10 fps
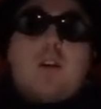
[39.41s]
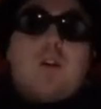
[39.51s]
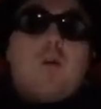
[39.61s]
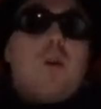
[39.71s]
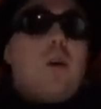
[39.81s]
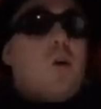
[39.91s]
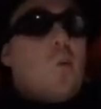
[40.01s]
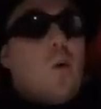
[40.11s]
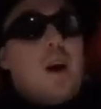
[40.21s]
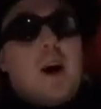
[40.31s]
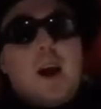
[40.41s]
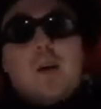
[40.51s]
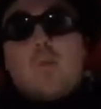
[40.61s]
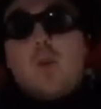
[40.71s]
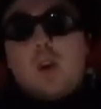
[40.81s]
you what I
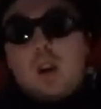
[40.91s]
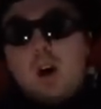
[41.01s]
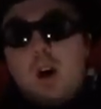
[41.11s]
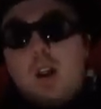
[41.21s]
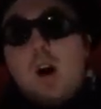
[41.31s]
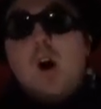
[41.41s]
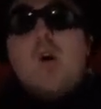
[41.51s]
am working on,